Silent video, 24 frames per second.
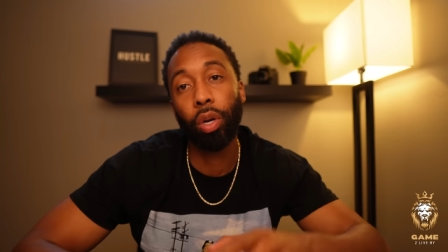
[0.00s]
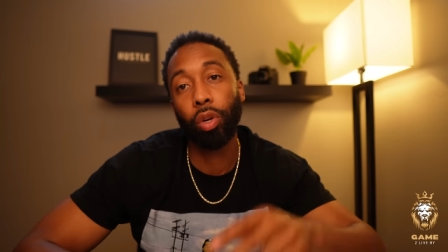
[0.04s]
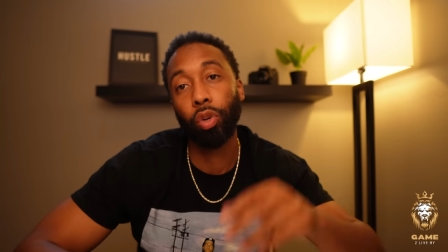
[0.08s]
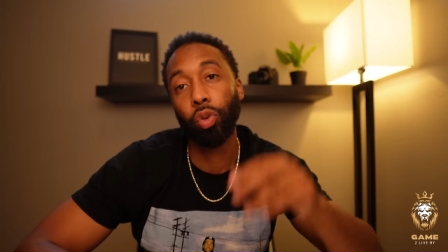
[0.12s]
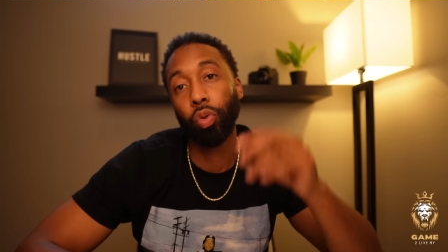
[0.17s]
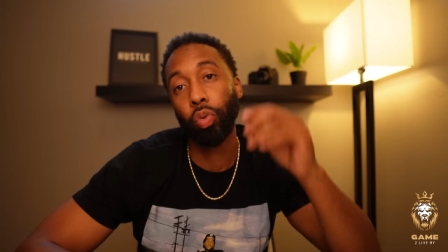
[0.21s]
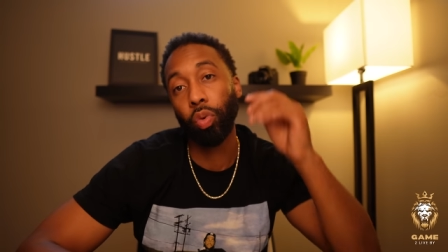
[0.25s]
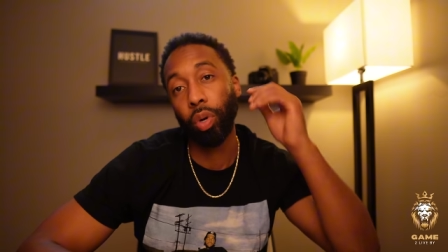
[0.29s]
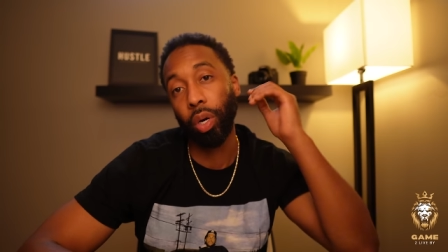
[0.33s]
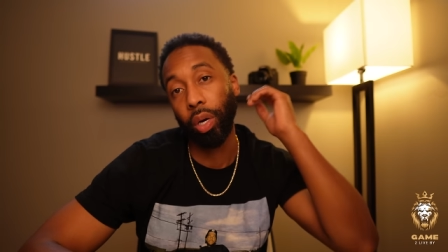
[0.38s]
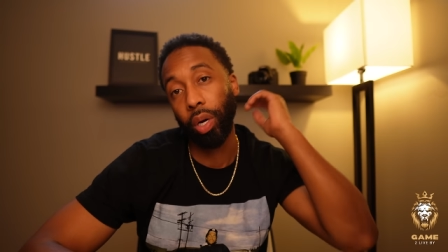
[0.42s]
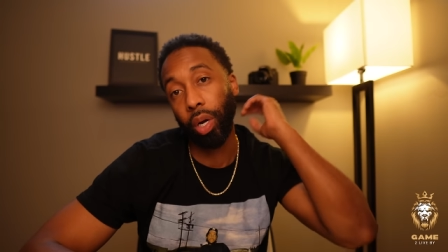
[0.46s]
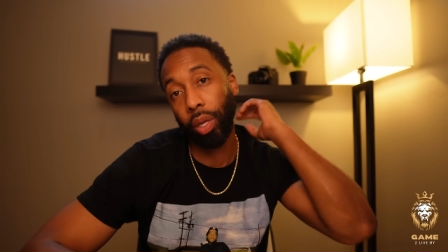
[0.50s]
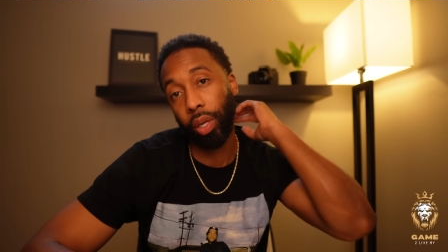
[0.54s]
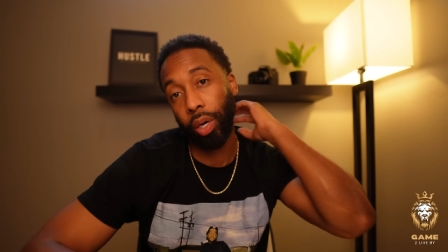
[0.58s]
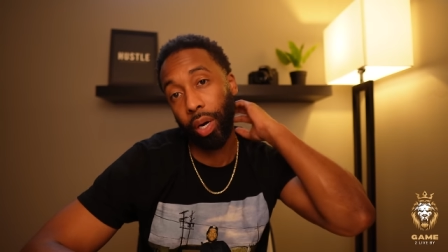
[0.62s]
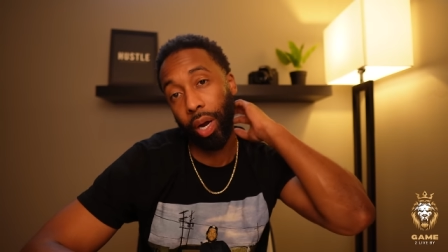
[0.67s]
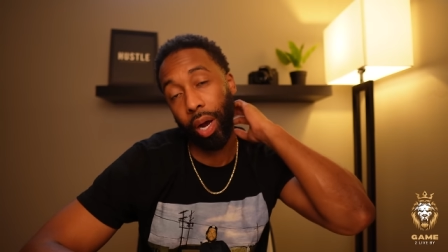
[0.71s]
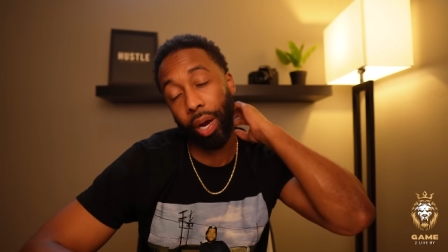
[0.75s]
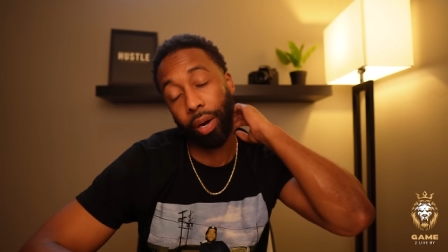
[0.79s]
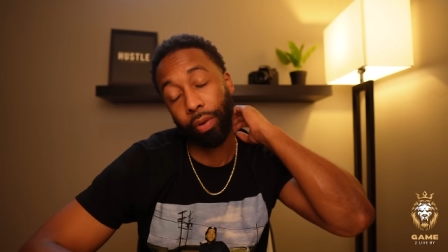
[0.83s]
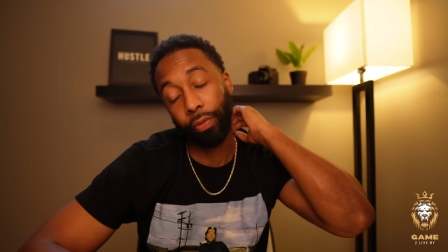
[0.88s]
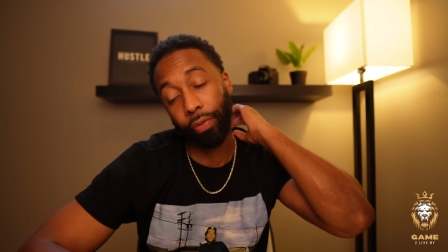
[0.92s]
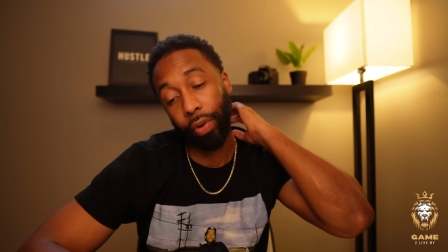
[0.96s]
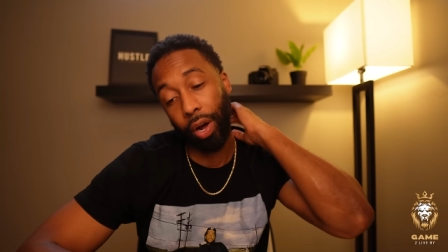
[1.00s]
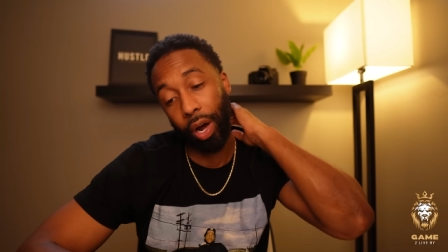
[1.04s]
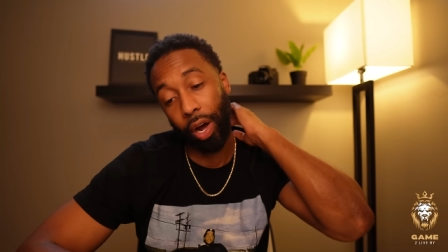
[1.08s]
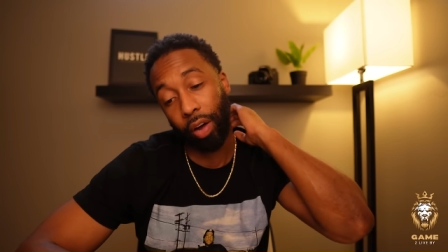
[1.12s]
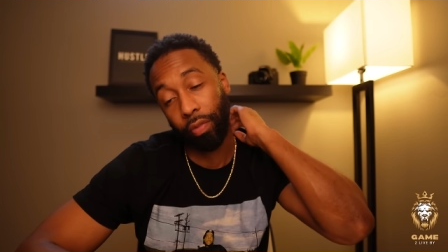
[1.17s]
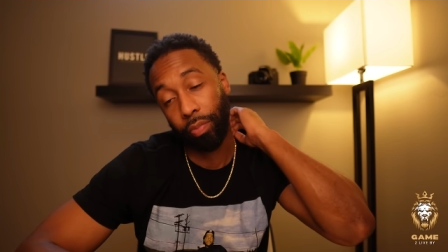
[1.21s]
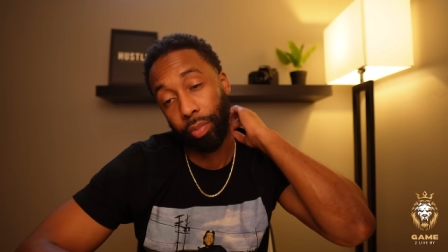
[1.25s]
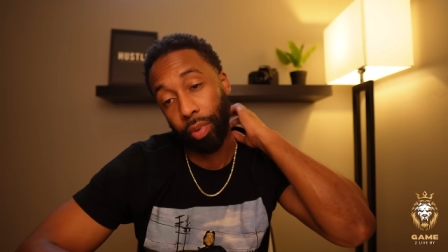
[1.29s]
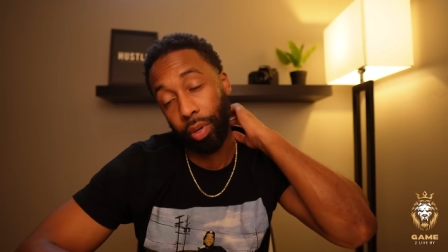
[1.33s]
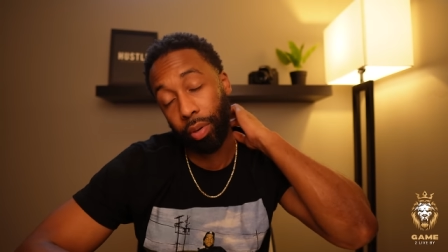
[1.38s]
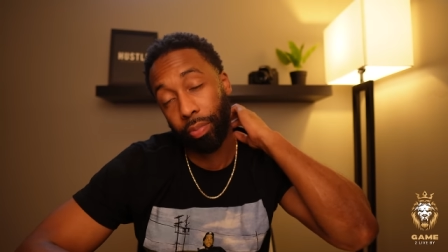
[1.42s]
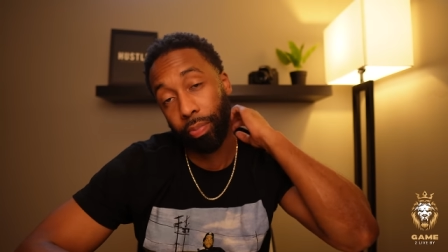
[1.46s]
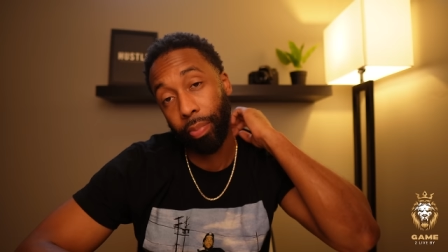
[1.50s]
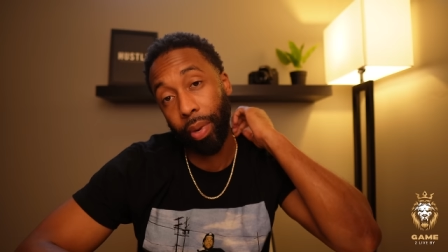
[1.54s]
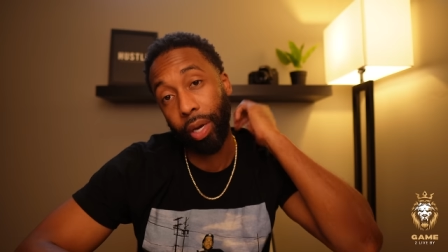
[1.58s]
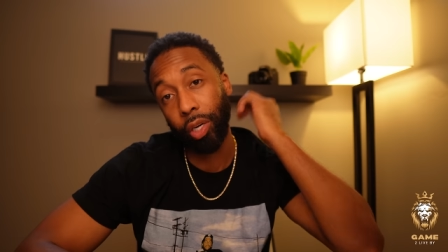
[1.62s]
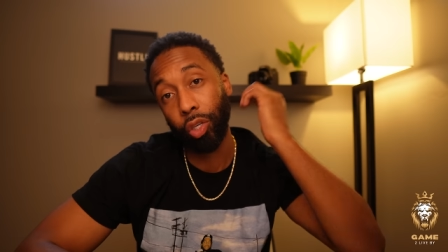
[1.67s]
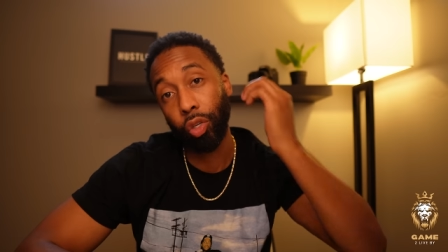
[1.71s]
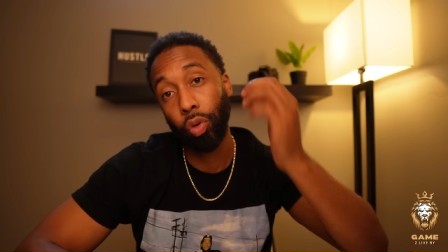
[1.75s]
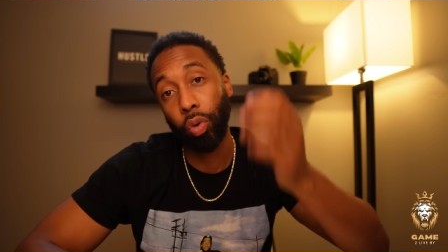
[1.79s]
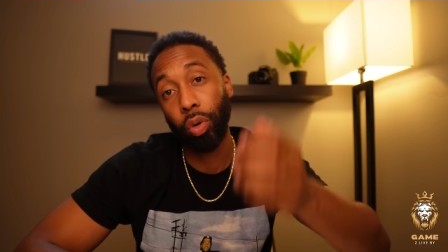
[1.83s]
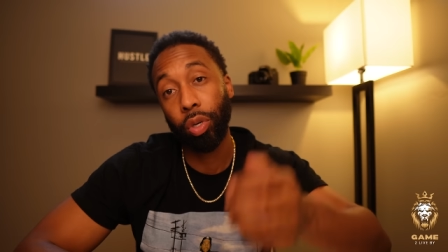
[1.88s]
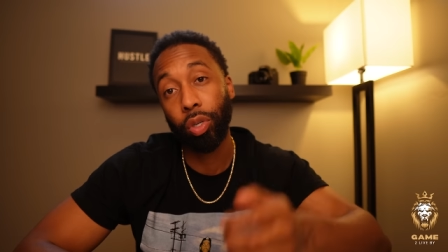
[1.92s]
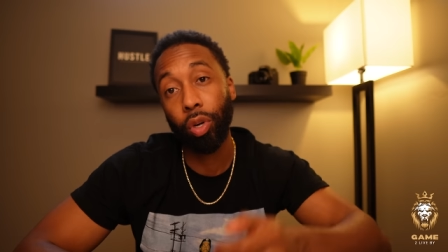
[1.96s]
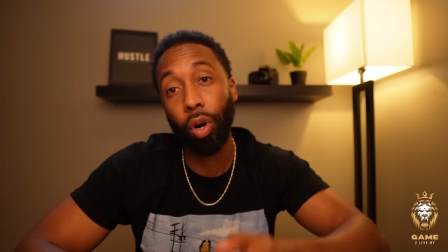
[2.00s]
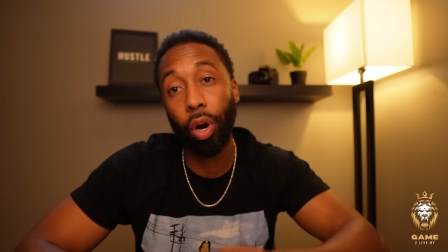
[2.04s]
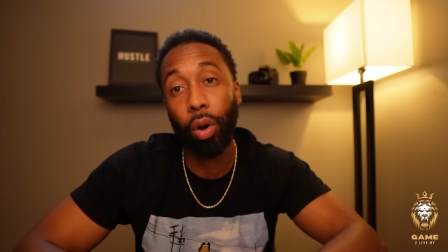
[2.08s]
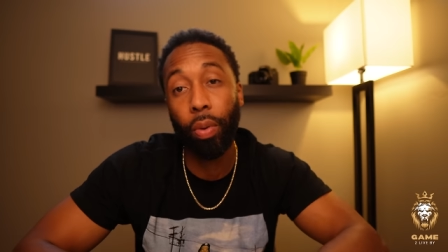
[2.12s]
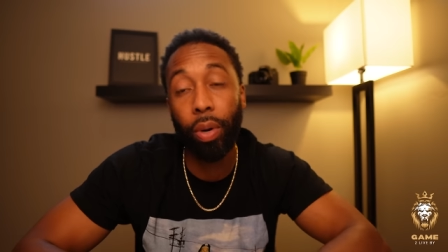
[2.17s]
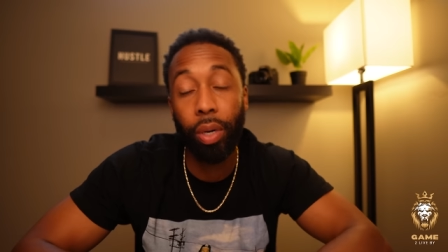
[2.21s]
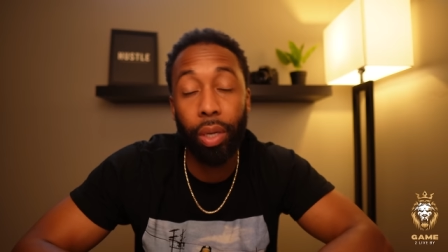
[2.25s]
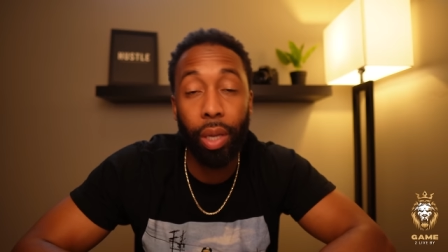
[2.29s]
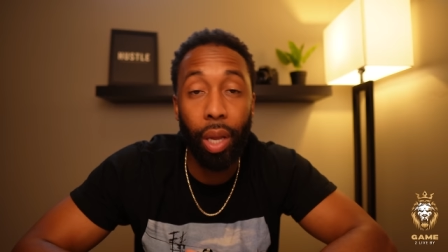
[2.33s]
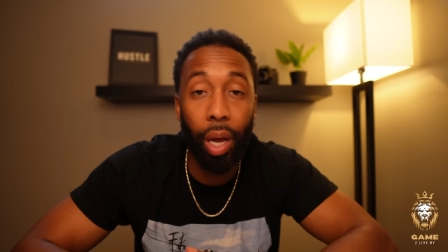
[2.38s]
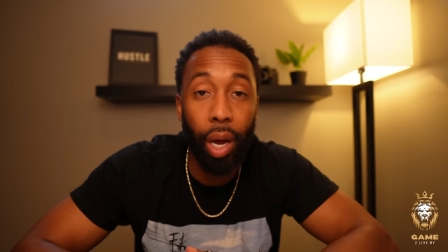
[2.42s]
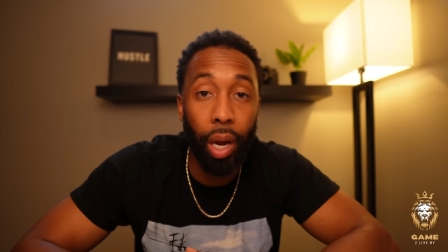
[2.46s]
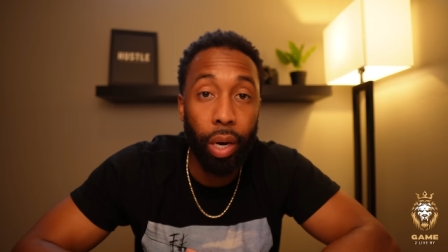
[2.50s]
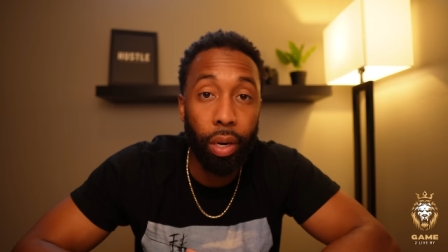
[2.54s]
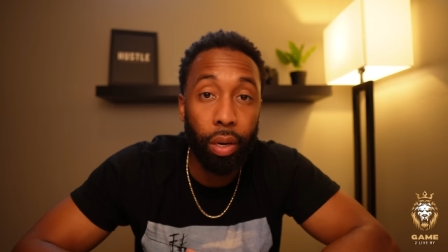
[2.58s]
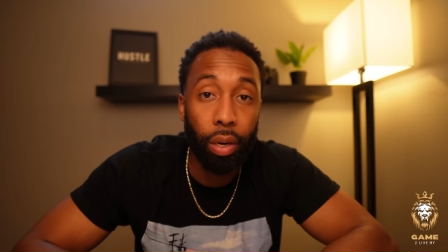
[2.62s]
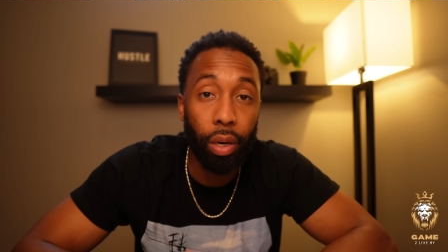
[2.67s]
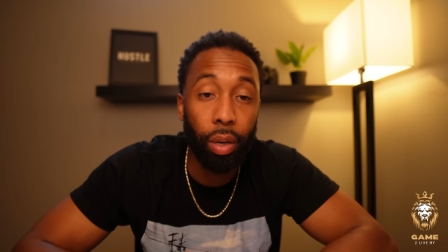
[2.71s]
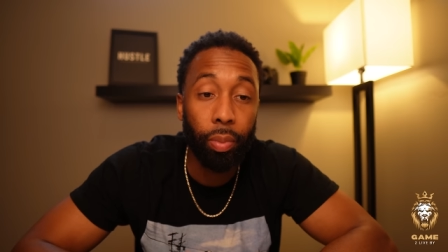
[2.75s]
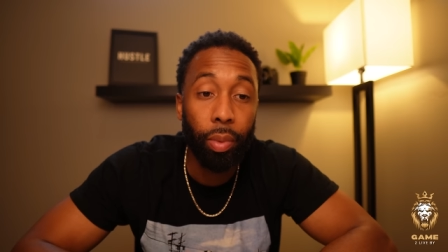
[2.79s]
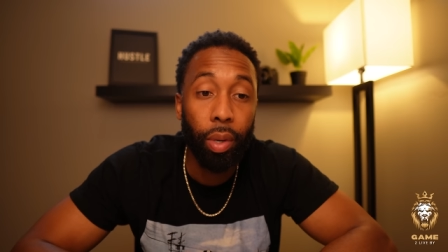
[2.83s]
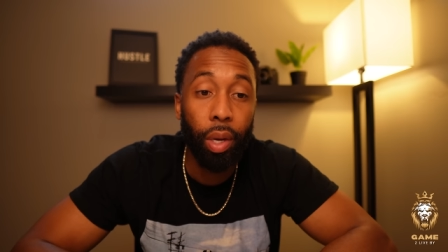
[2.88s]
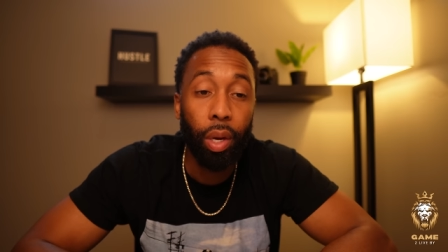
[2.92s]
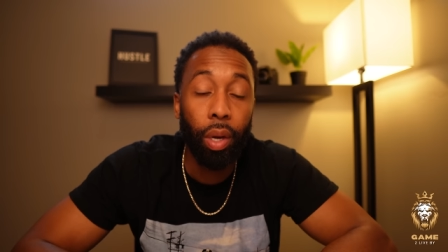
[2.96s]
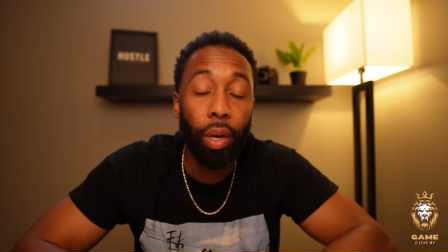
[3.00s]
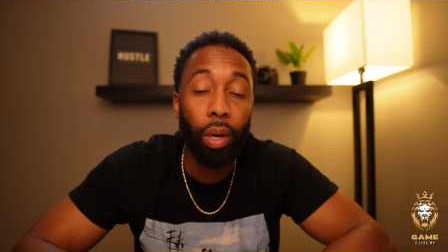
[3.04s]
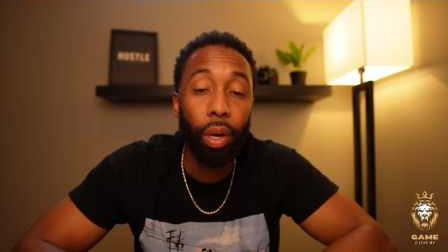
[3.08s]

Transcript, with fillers: to do another nine to five, but make sure it's already lined up